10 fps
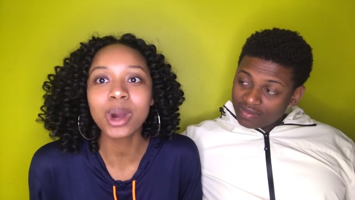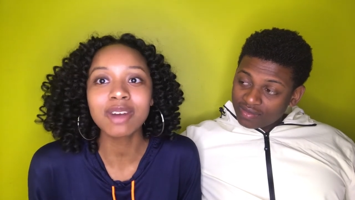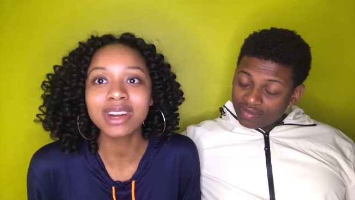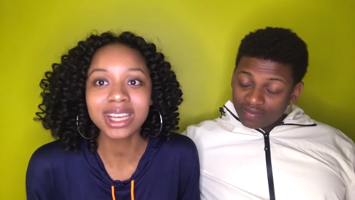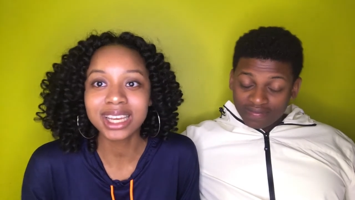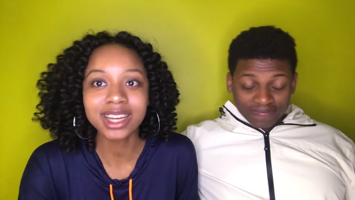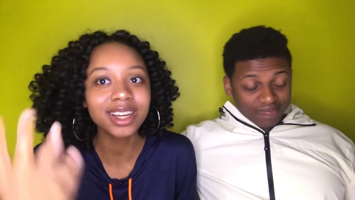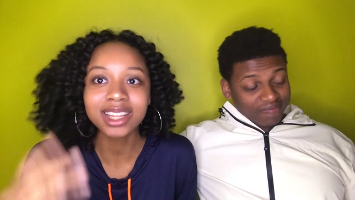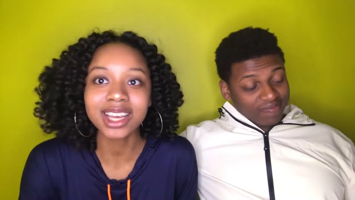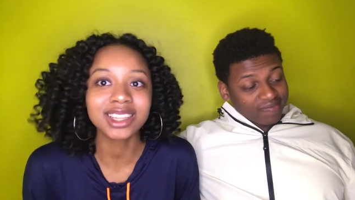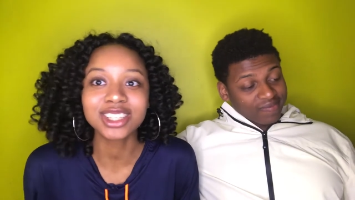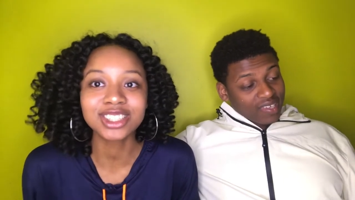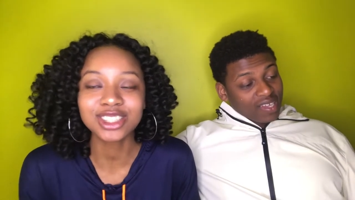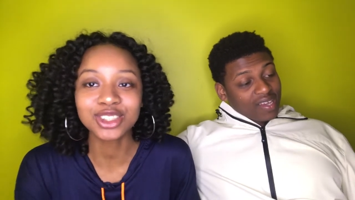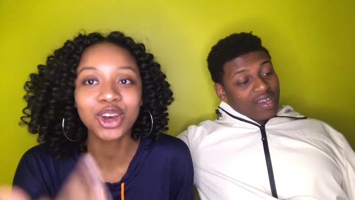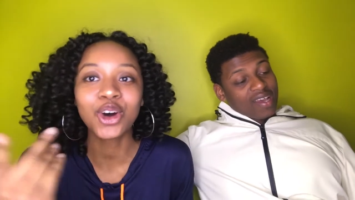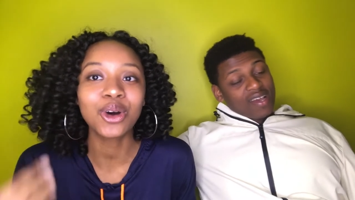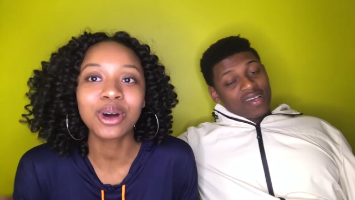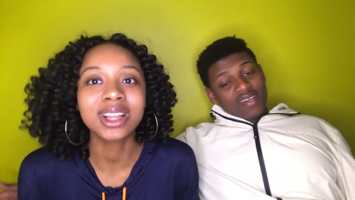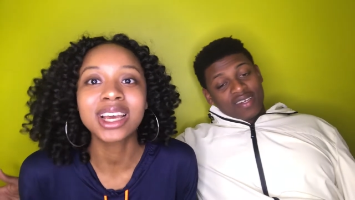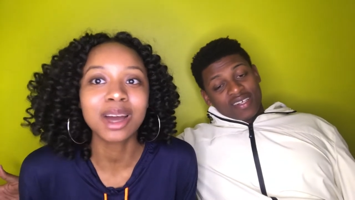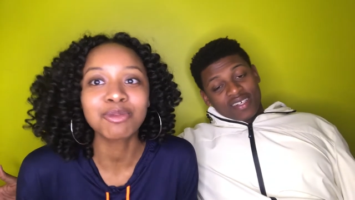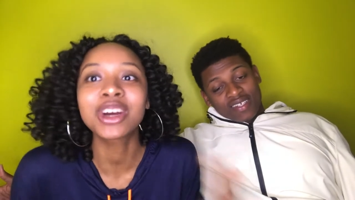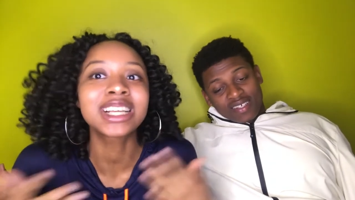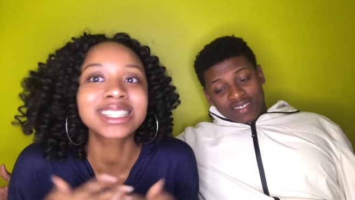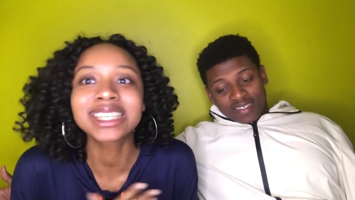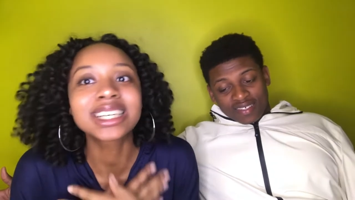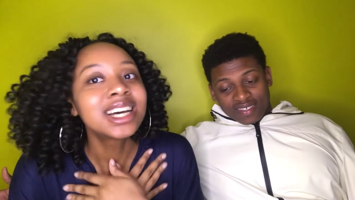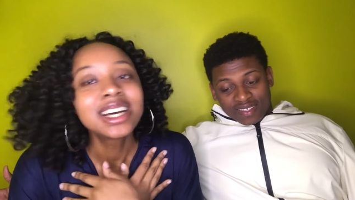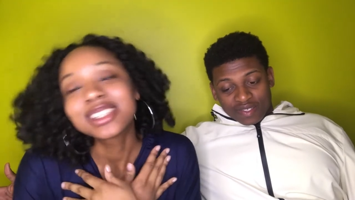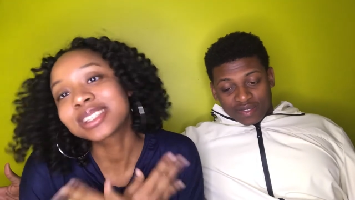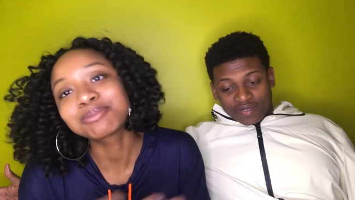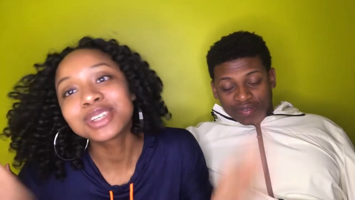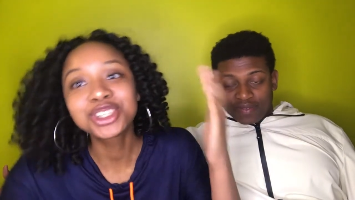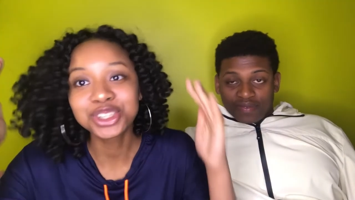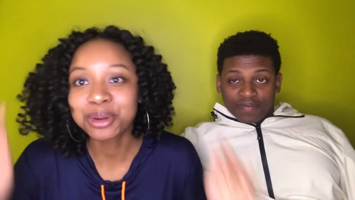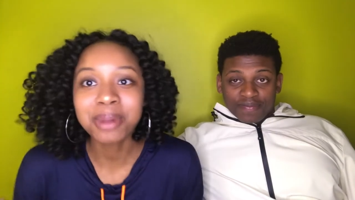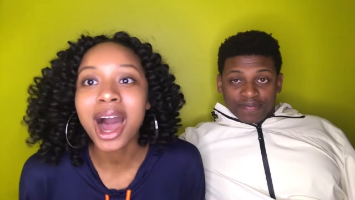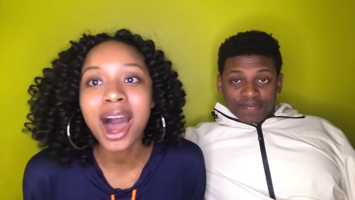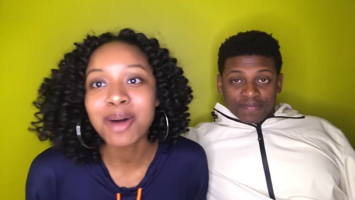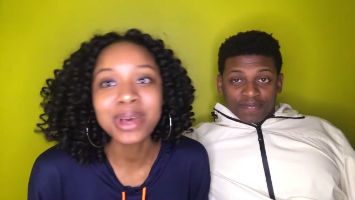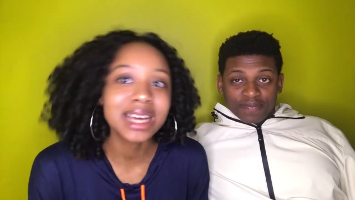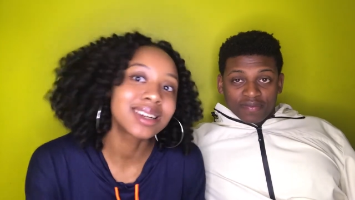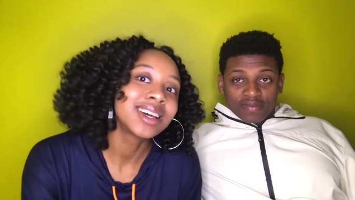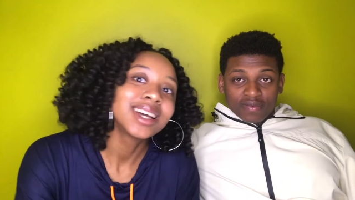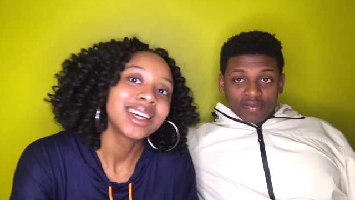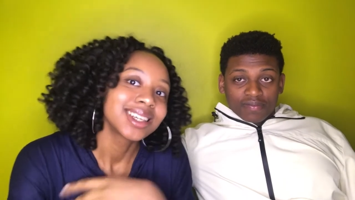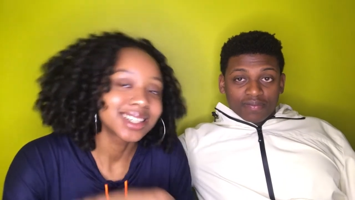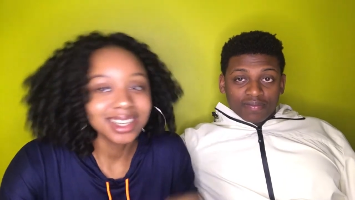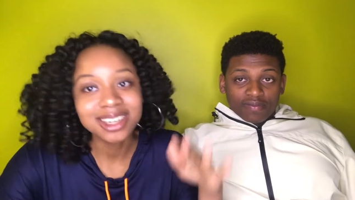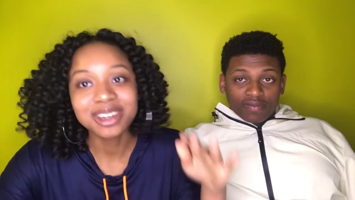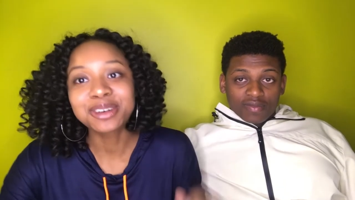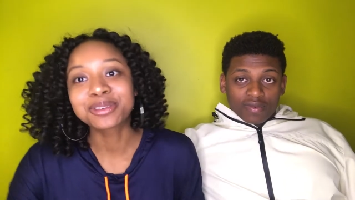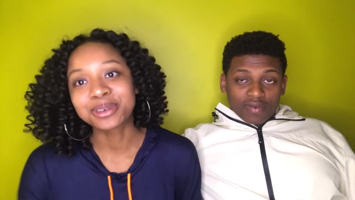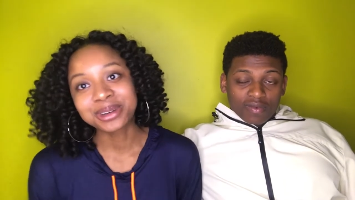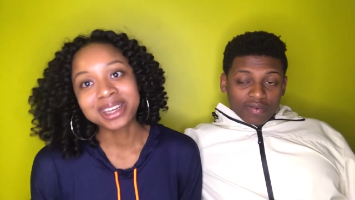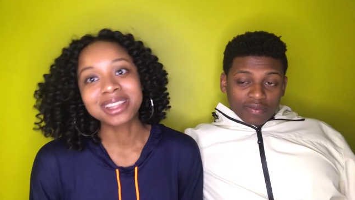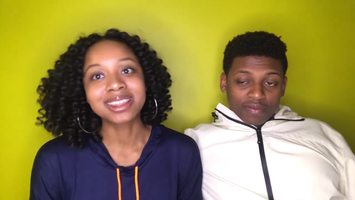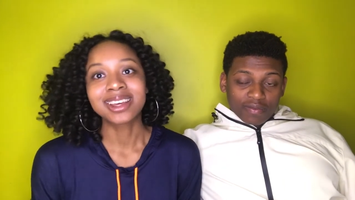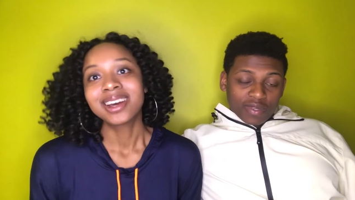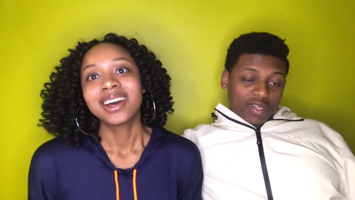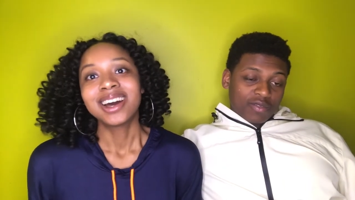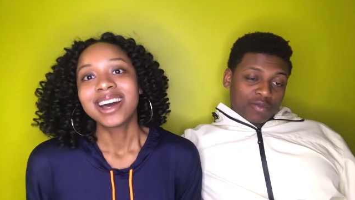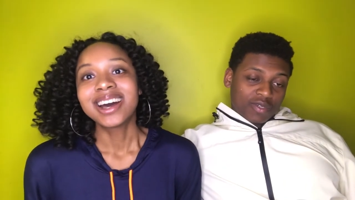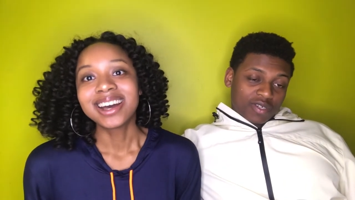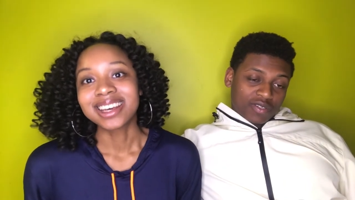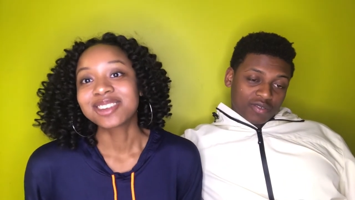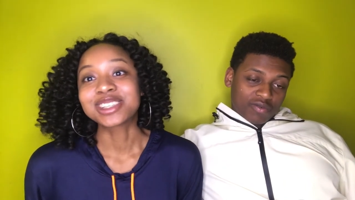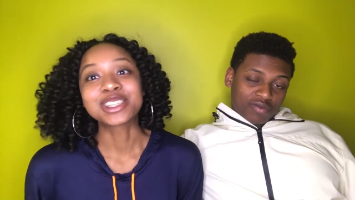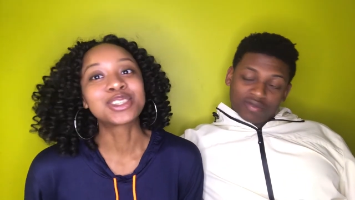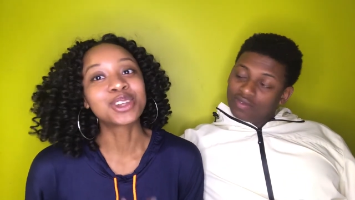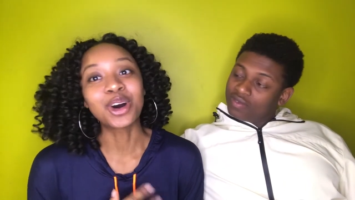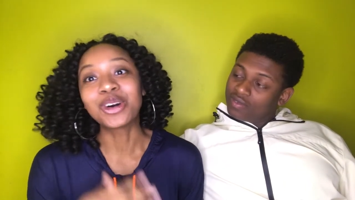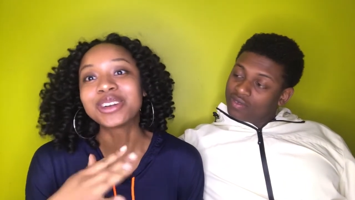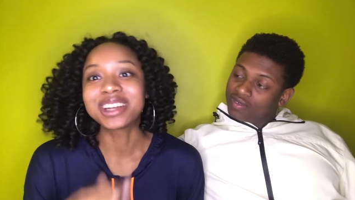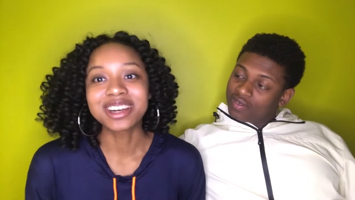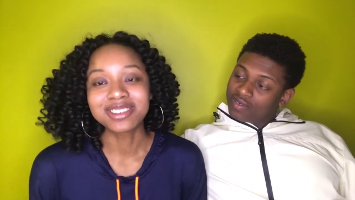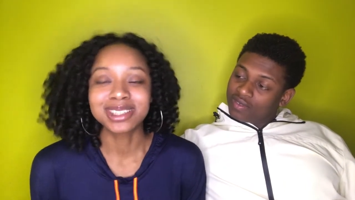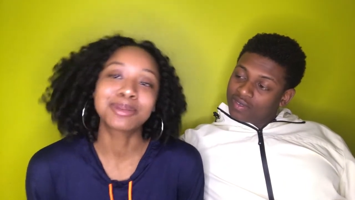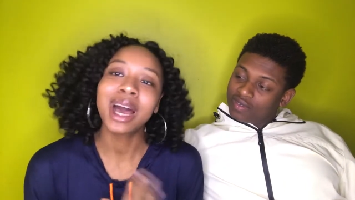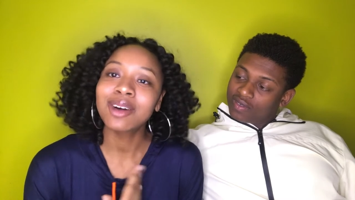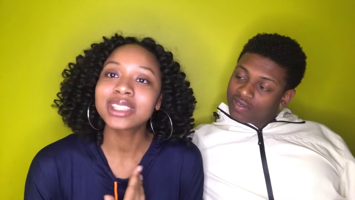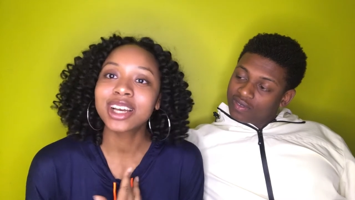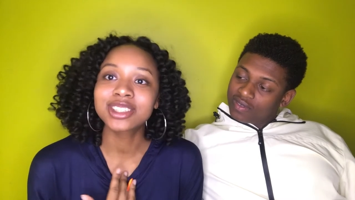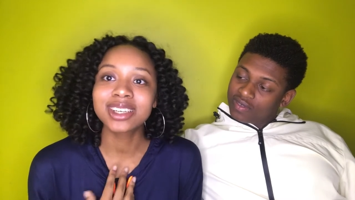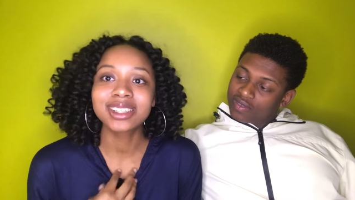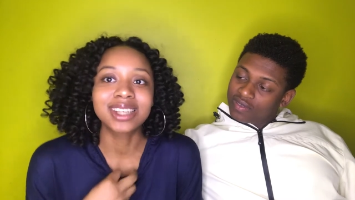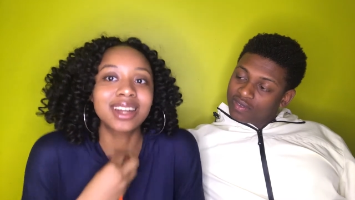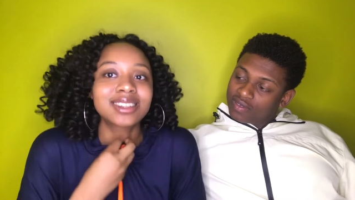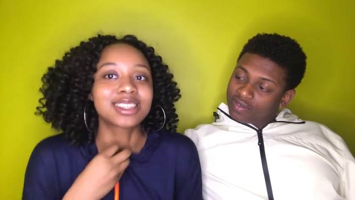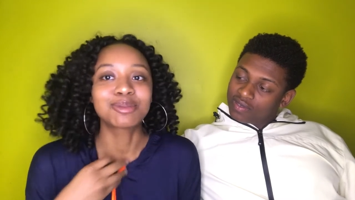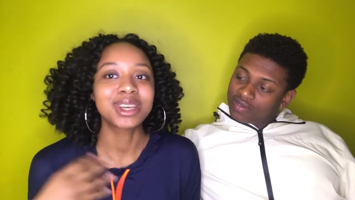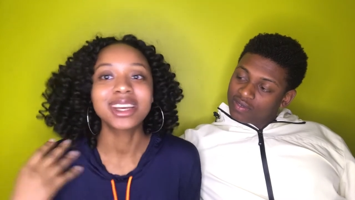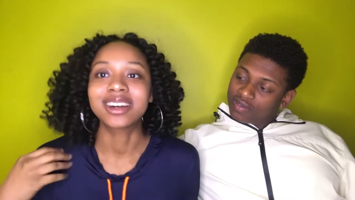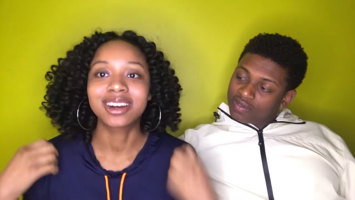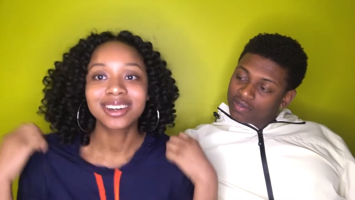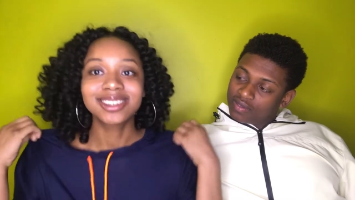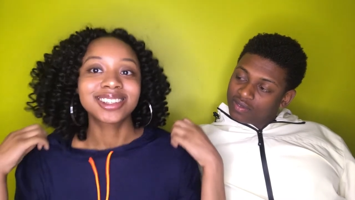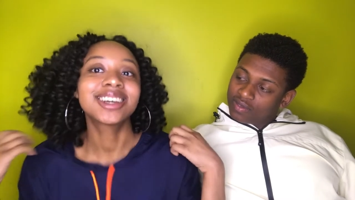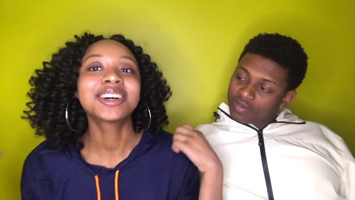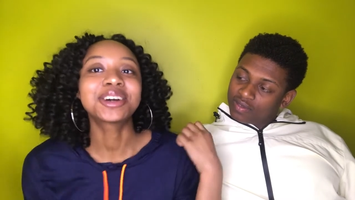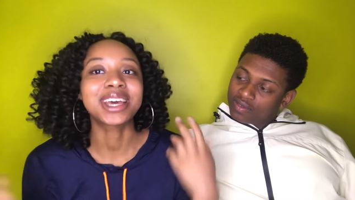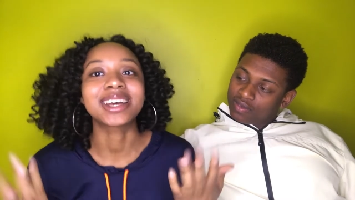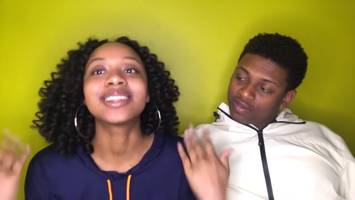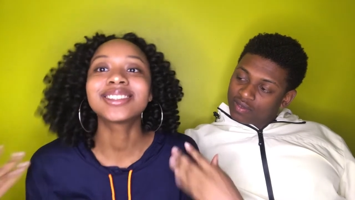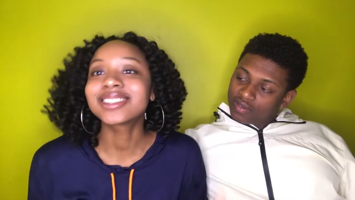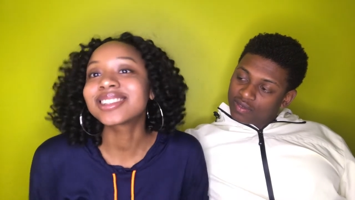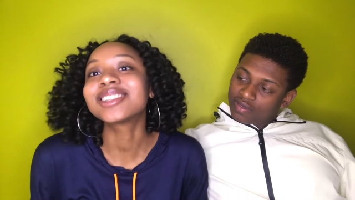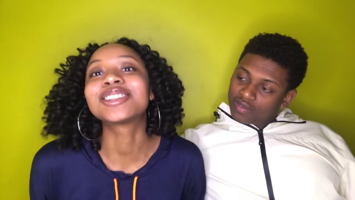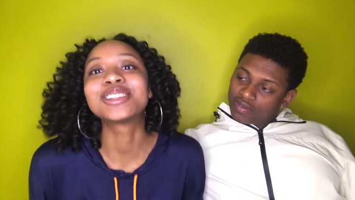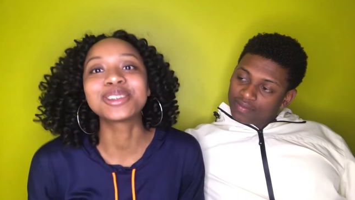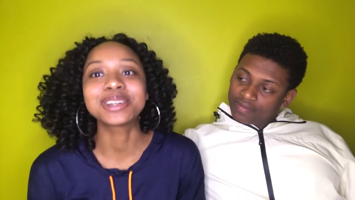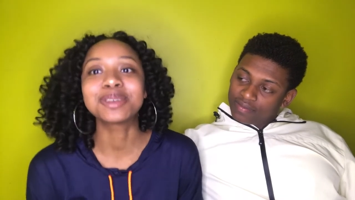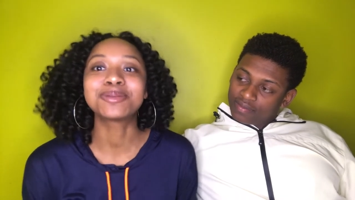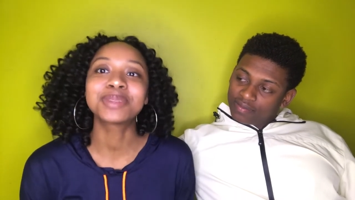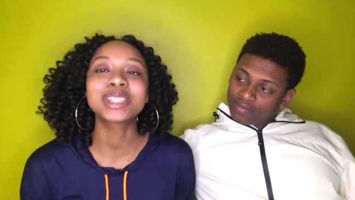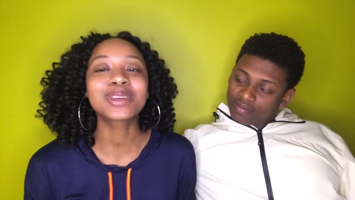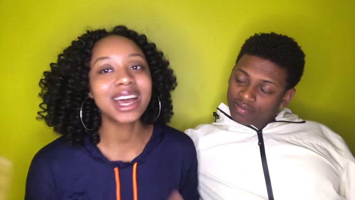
Speaker 1: we're already here. Like, let's just go. Like, I'm ready to just meet your mom and get it over with.
Speaker 2: Yeah, he was
Speaker 1: so nervous, but I was actually excited to meet her. I was like, okay, let's let's do it. Plus, we